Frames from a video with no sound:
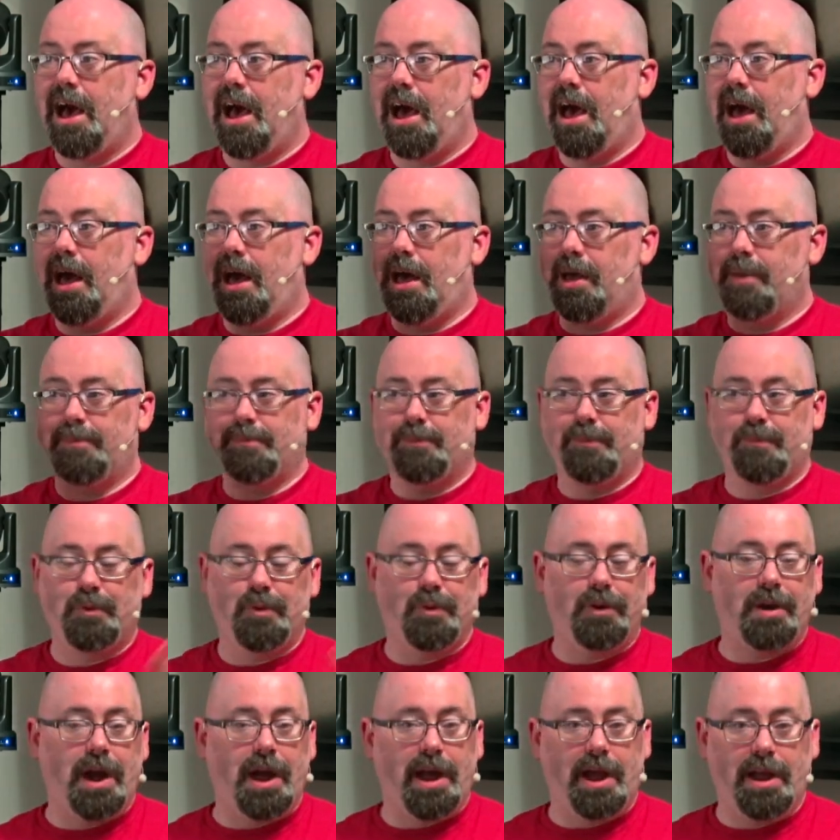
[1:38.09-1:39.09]

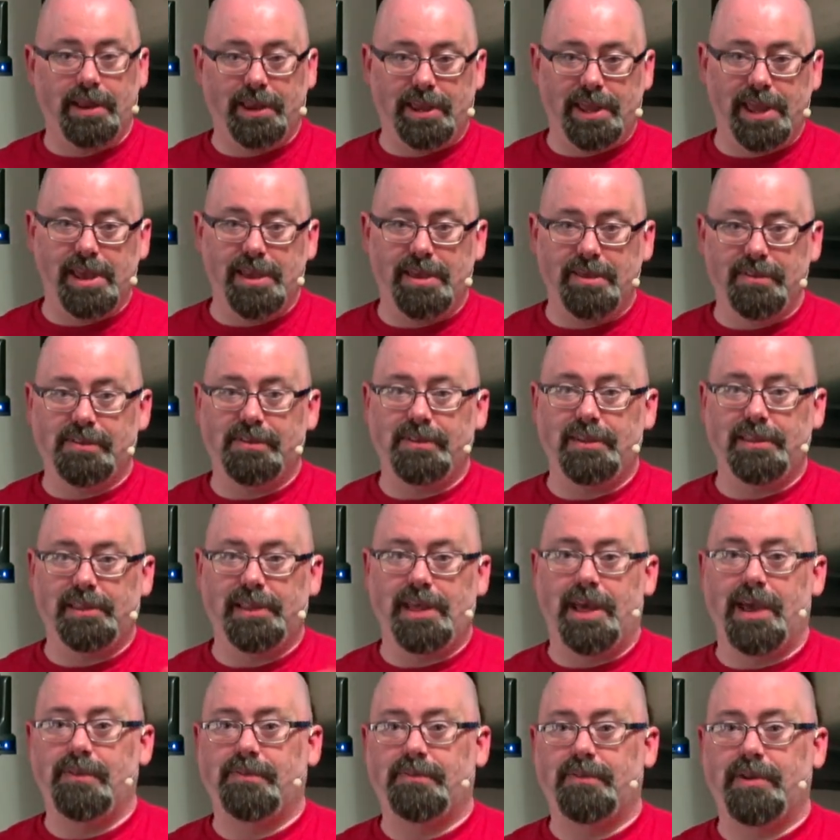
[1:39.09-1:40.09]
We're on
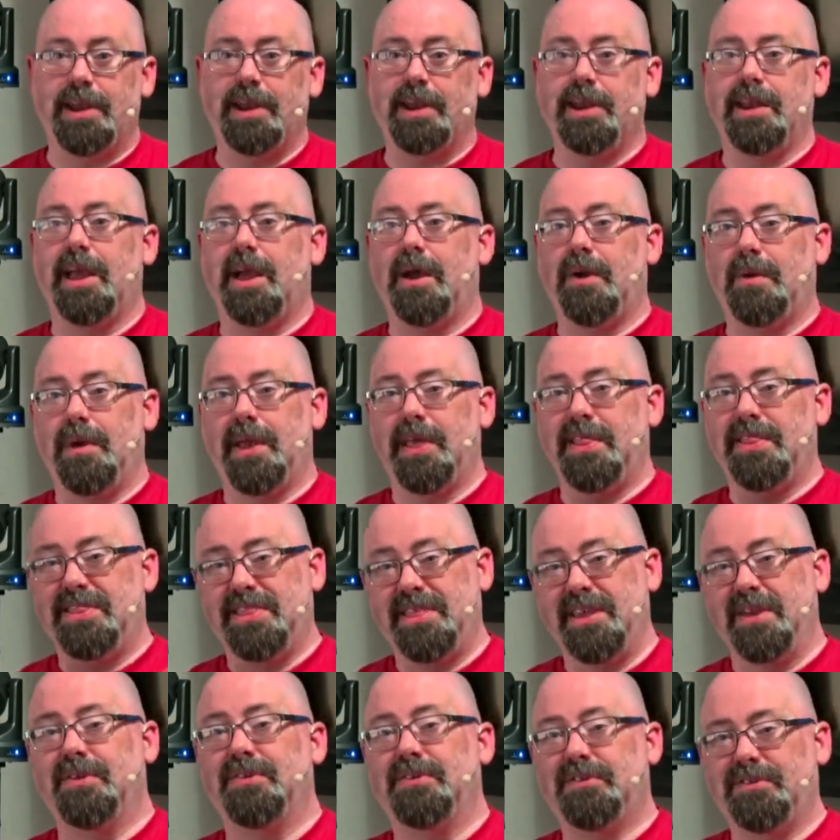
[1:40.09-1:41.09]
Geekazine Live right now,
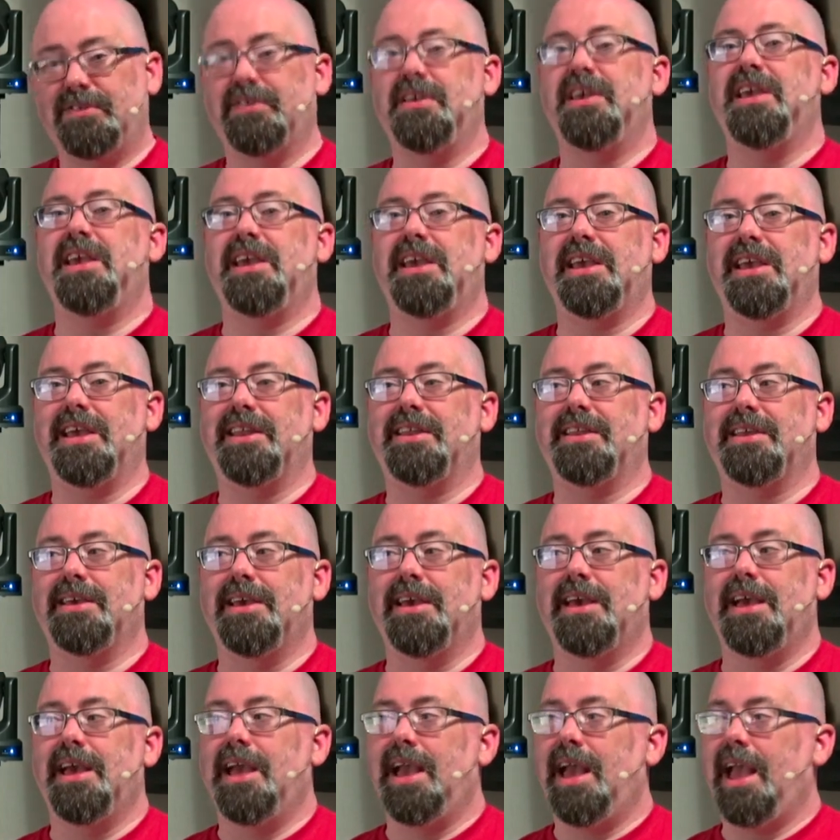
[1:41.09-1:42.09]
and they're seeing it
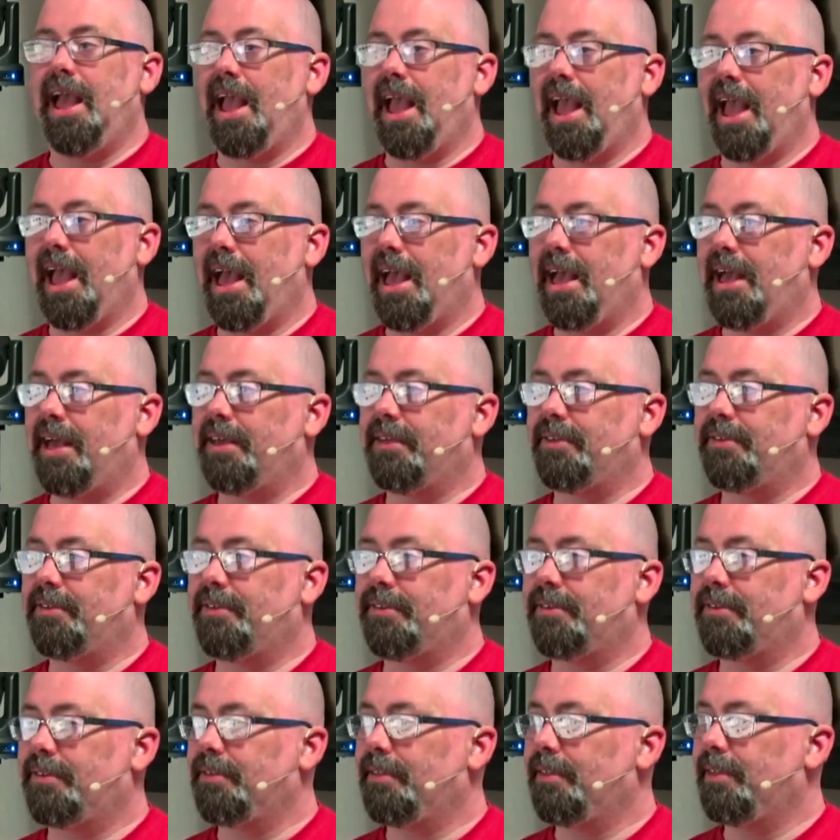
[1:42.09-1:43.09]

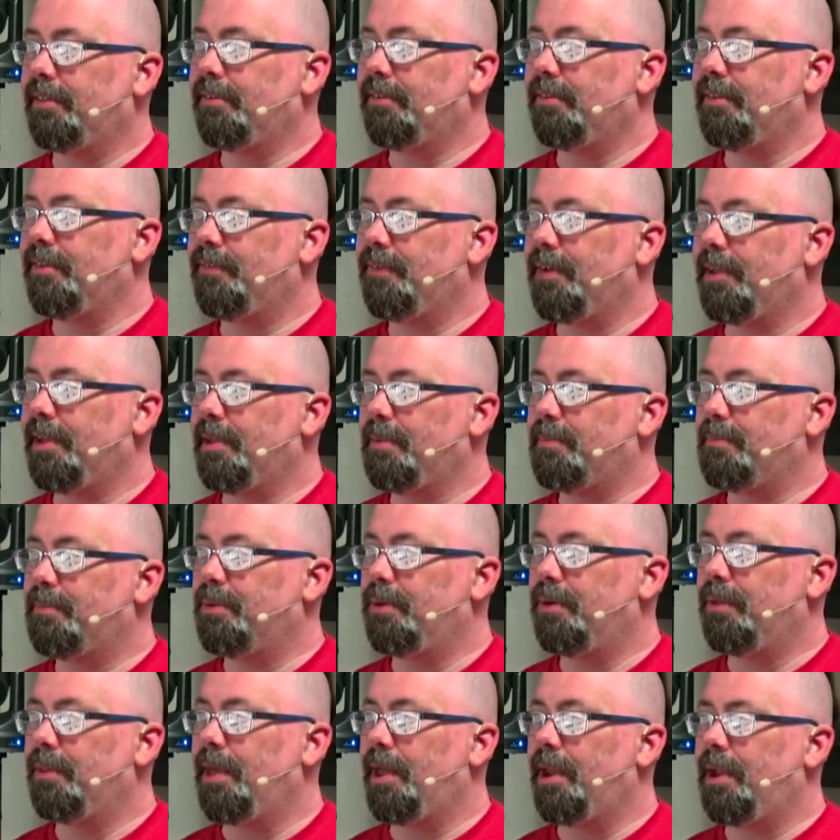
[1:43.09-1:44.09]
as, let's see if I can
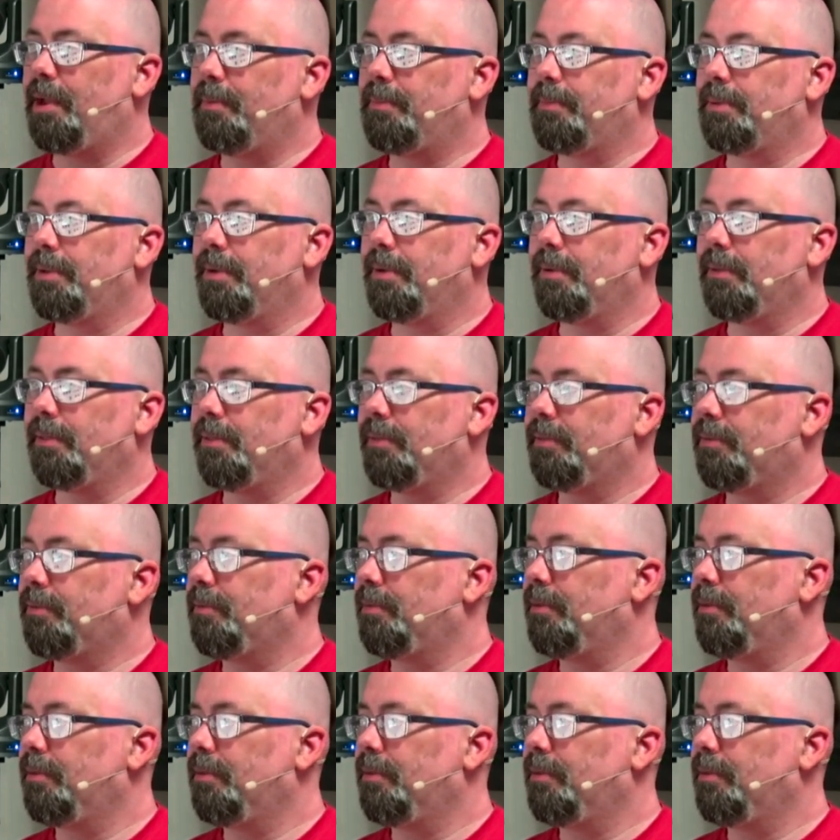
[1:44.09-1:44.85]
pull that up here.